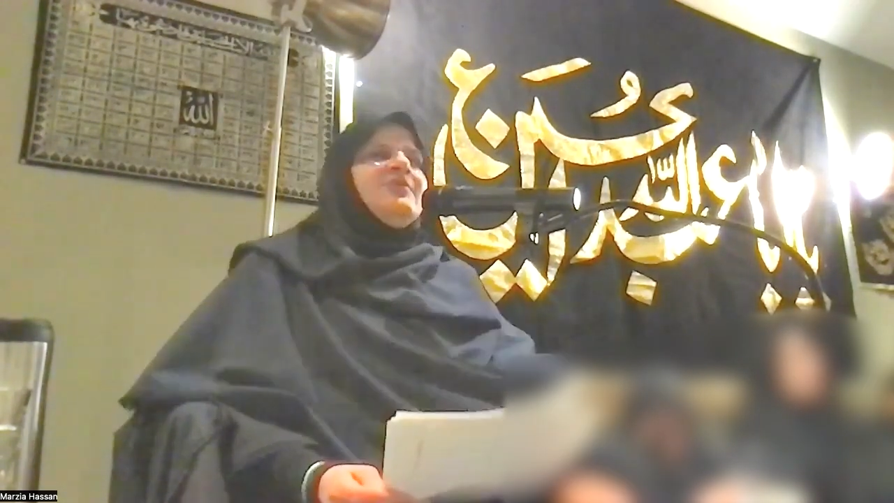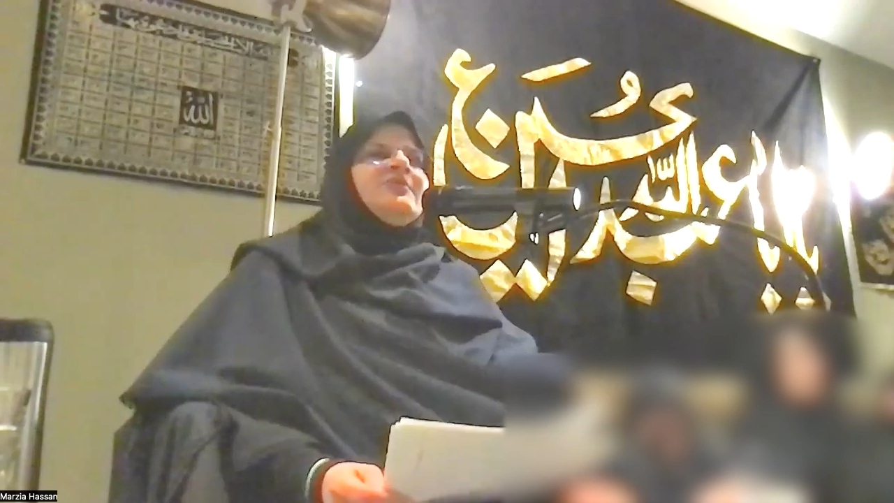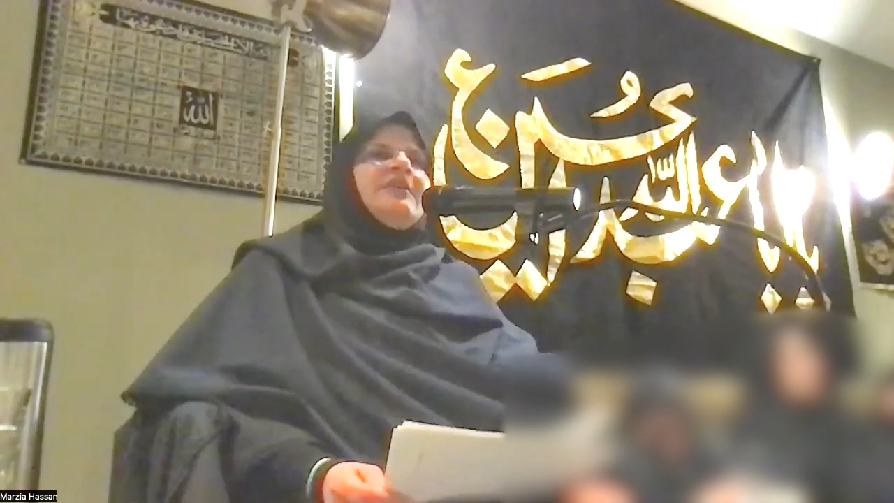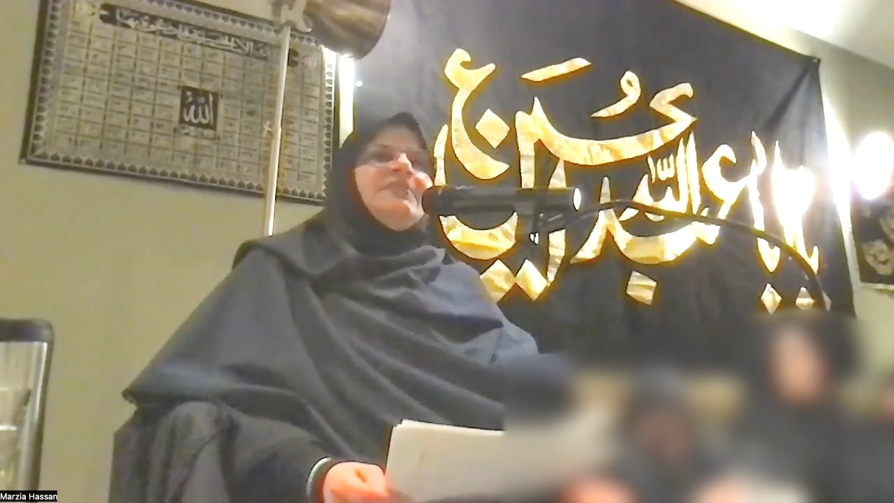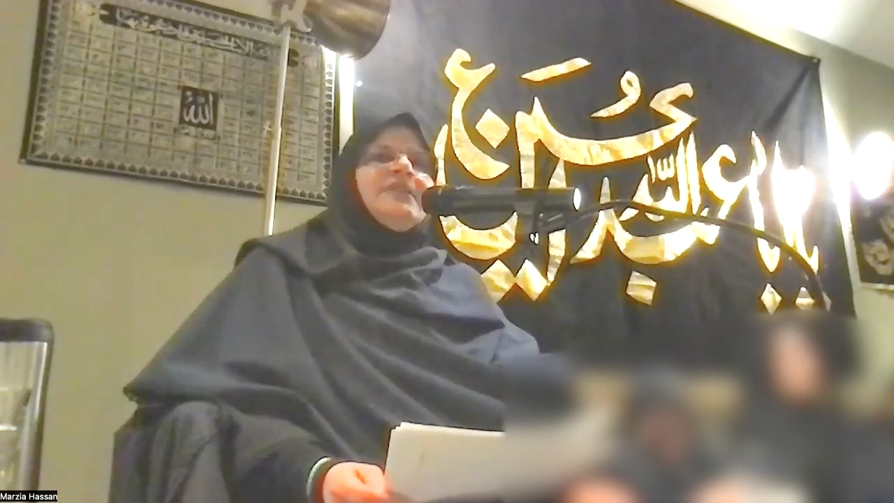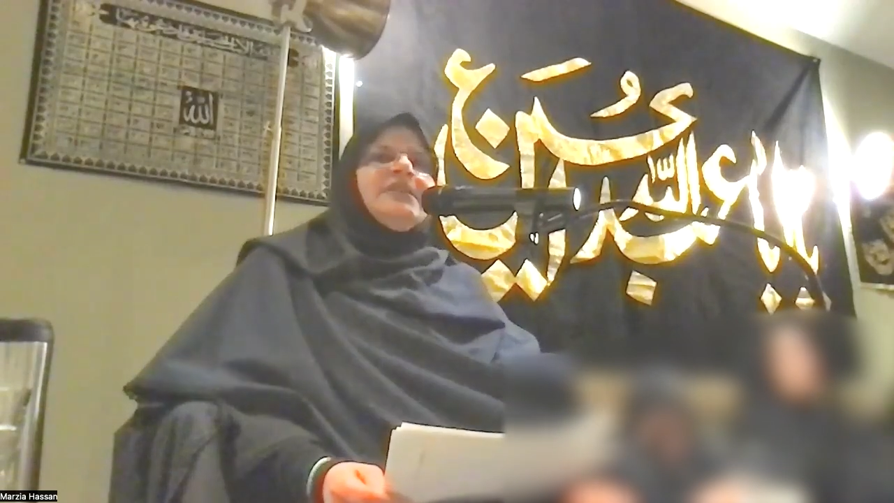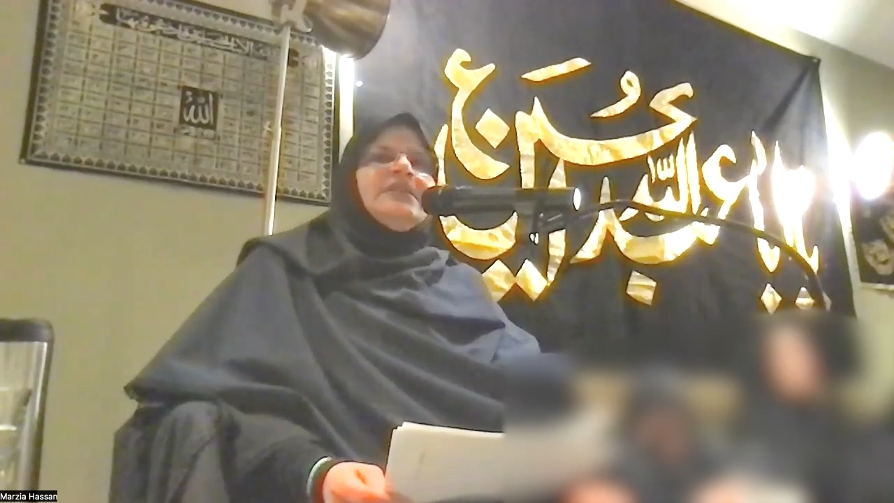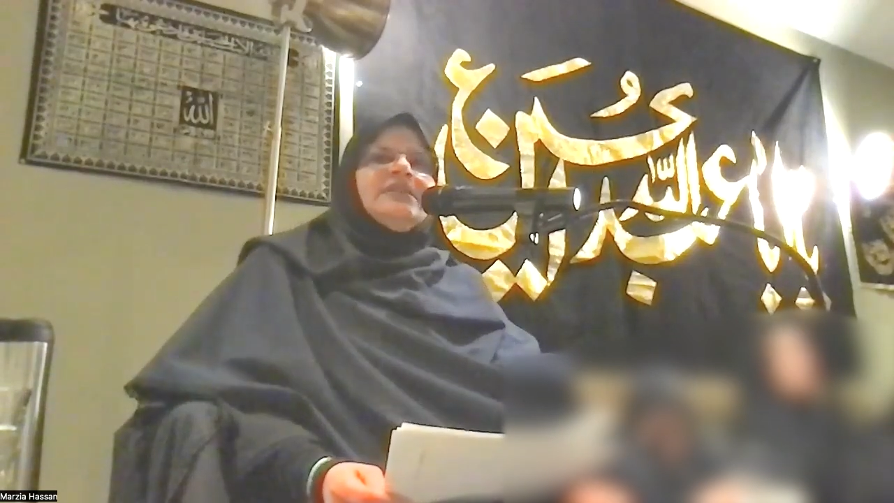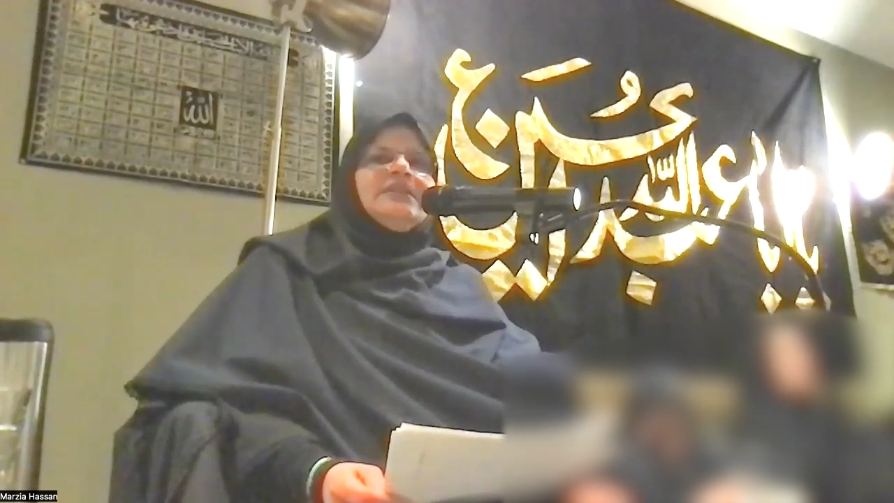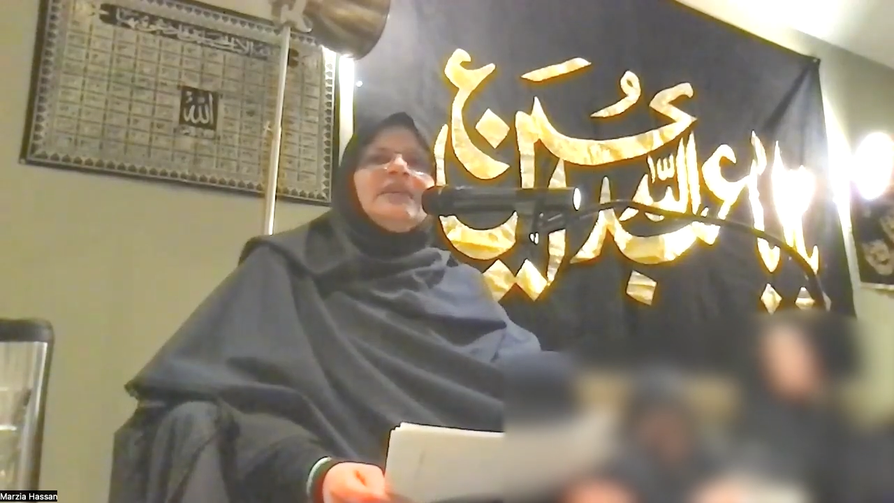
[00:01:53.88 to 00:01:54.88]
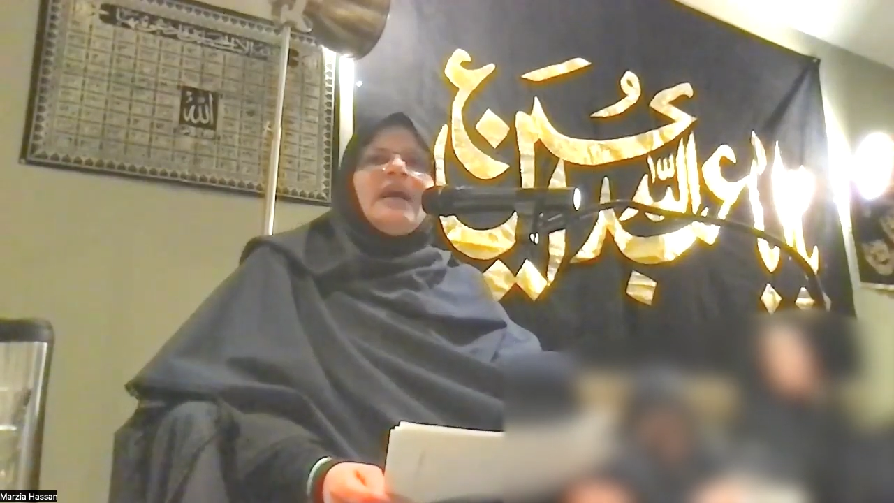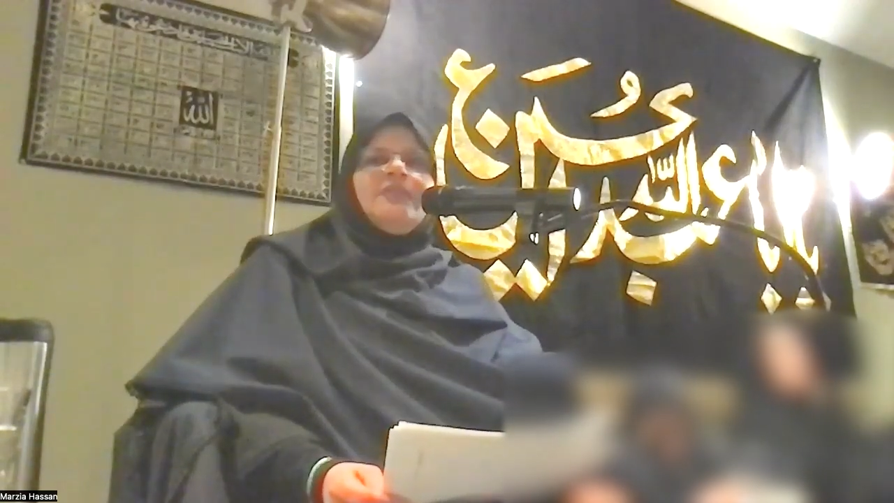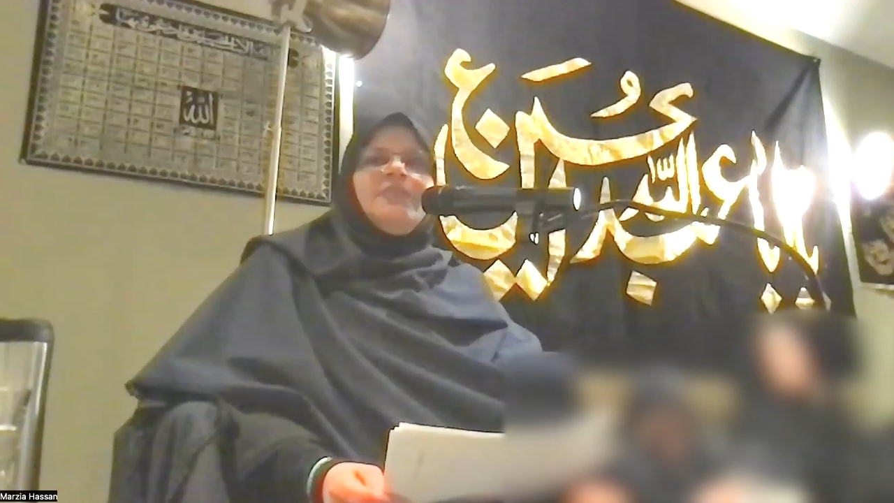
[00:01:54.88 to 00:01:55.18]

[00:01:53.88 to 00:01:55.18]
of suffer here and